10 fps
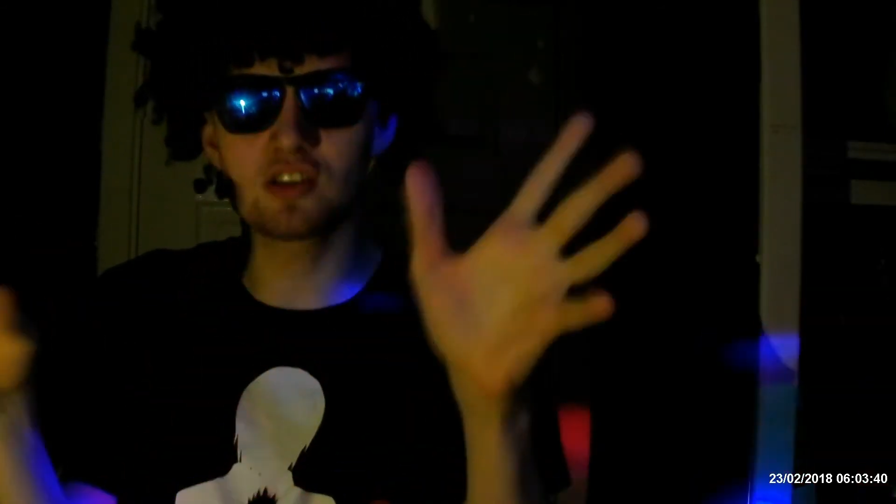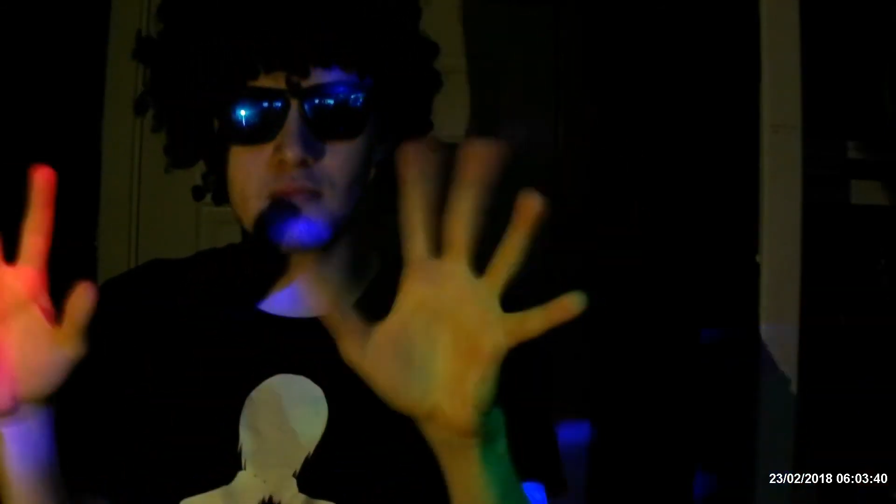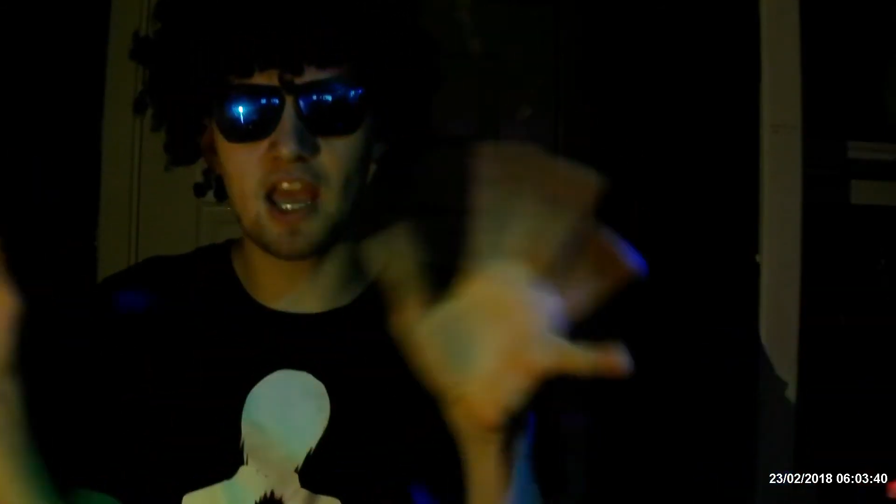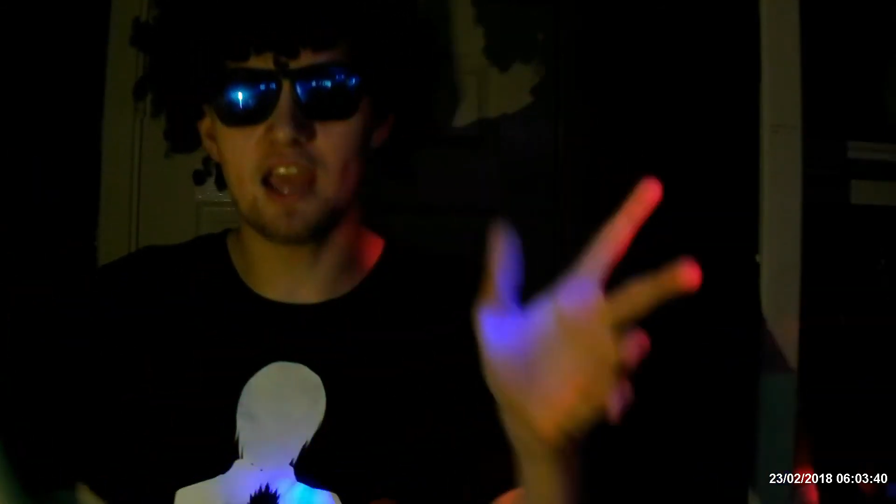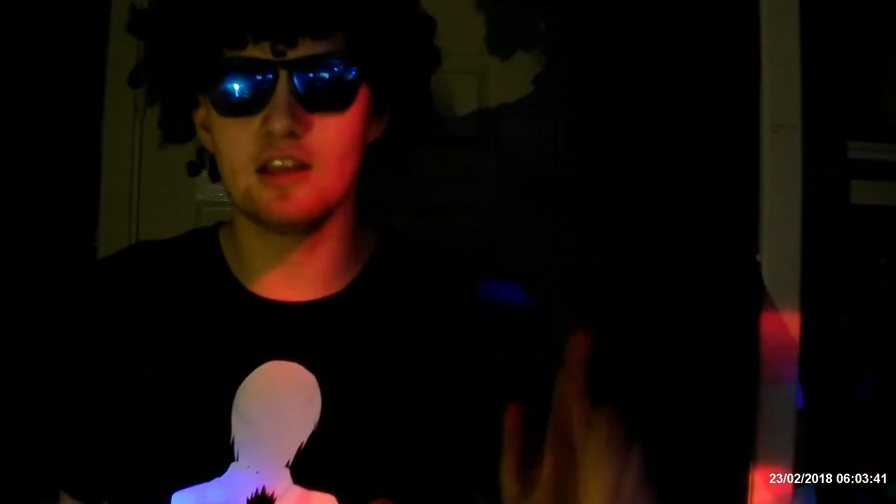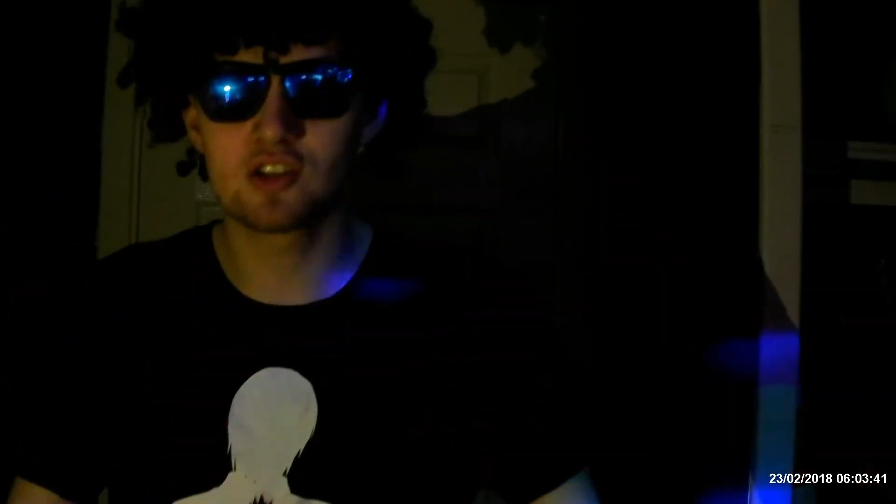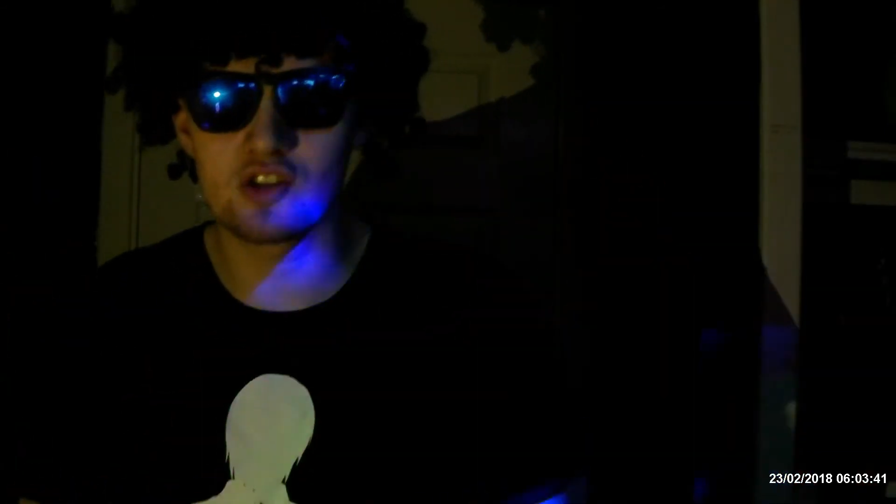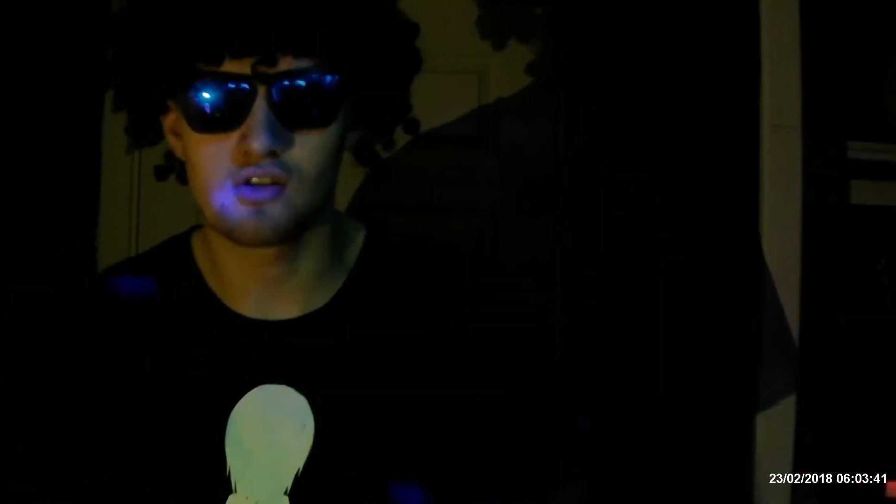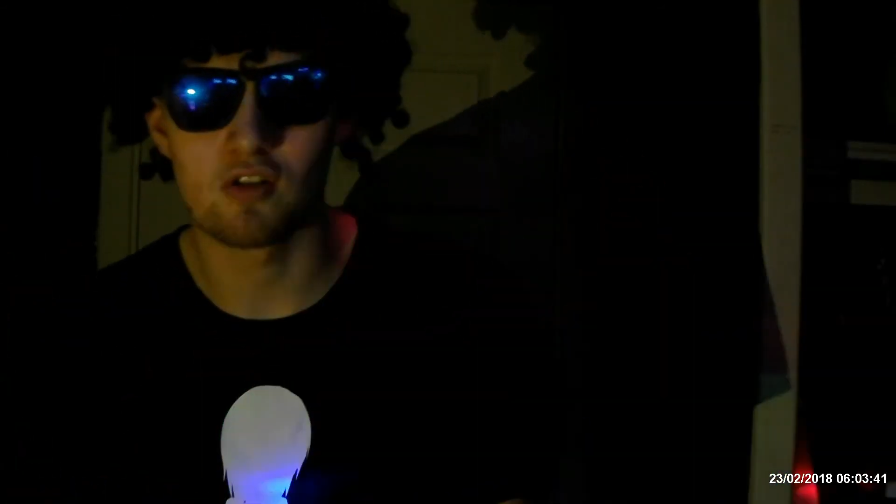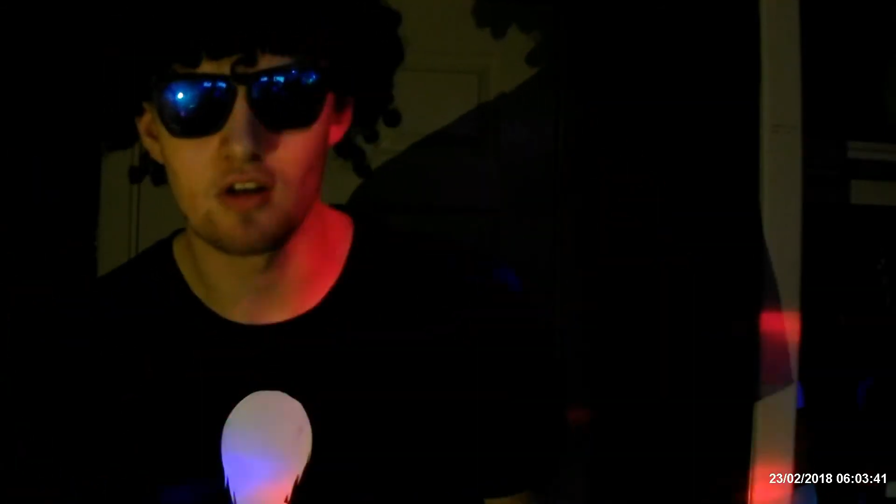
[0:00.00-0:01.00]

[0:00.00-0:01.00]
cancer.